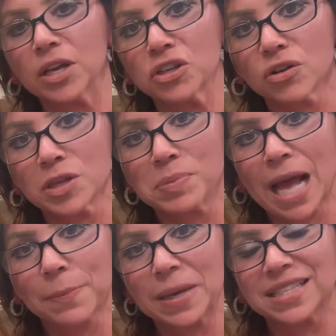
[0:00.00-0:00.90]
The
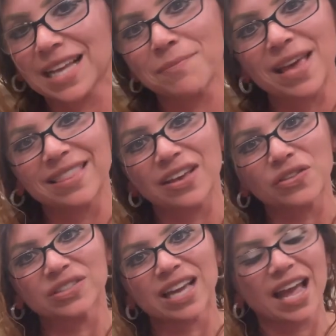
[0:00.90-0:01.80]
black beans I made the
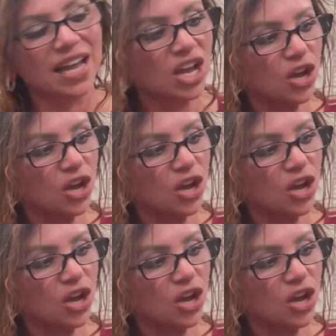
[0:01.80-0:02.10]
other day,